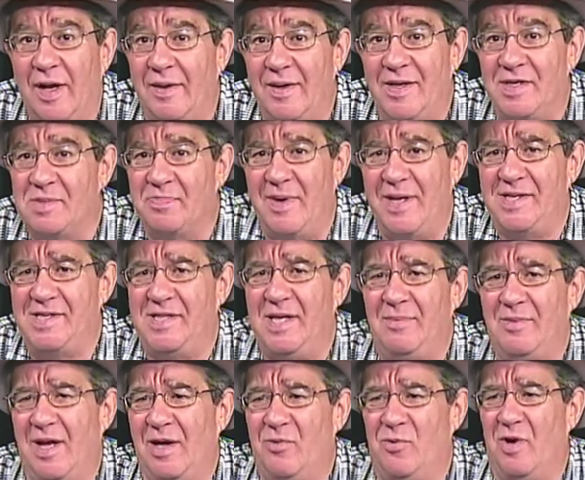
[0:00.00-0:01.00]
and this may
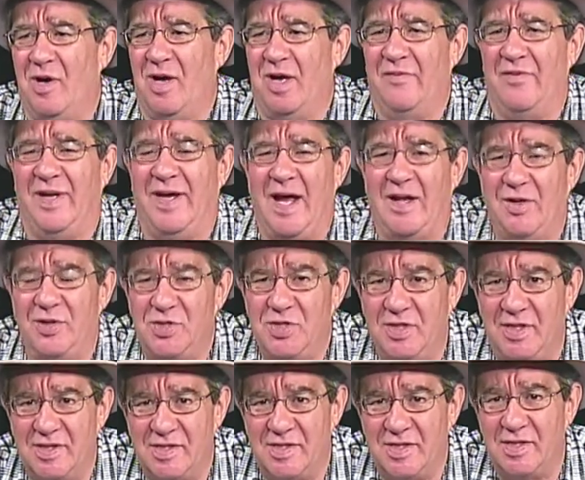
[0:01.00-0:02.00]
seem like what kind of
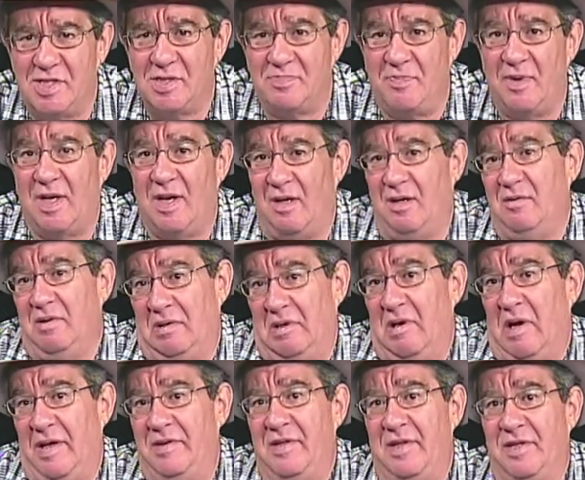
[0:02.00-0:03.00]
analogy is this, but uh, you
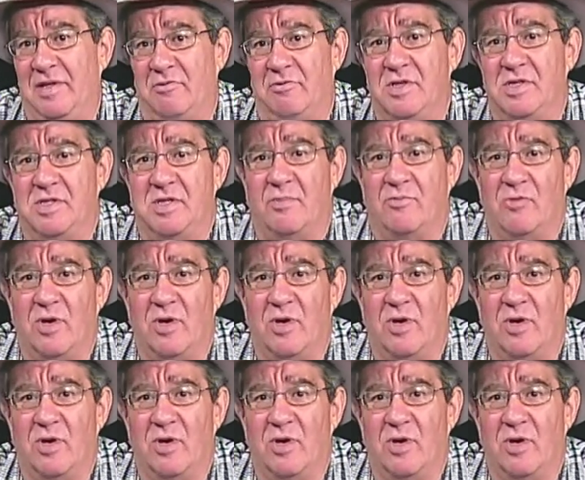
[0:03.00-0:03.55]
know, I think there is some